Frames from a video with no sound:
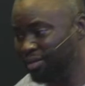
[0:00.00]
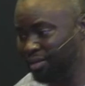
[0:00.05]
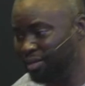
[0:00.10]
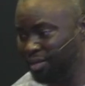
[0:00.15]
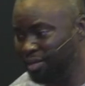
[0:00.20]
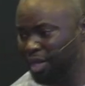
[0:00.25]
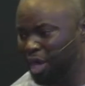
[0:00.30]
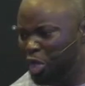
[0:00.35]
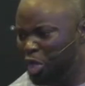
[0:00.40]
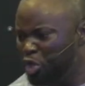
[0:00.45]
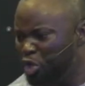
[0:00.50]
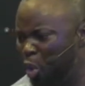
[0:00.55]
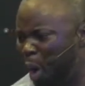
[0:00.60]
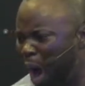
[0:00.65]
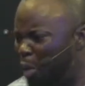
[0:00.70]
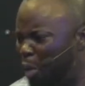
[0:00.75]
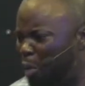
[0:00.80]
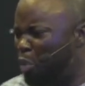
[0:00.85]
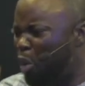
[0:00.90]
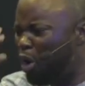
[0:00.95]
You are
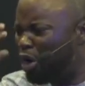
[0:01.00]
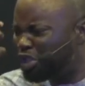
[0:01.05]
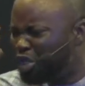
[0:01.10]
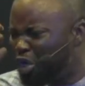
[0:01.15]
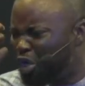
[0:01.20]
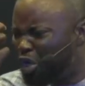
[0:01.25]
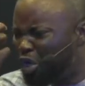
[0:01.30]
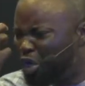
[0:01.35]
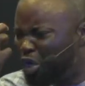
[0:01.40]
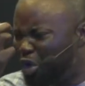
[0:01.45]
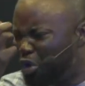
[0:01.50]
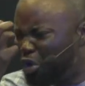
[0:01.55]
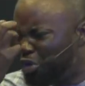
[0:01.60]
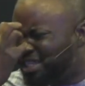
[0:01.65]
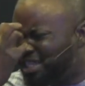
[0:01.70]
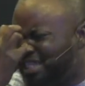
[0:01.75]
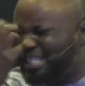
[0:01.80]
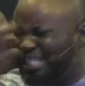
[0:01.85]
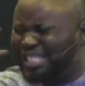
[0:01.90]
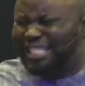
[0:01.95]
what you
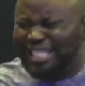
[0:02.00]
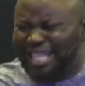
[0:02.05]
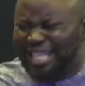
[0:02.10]
see.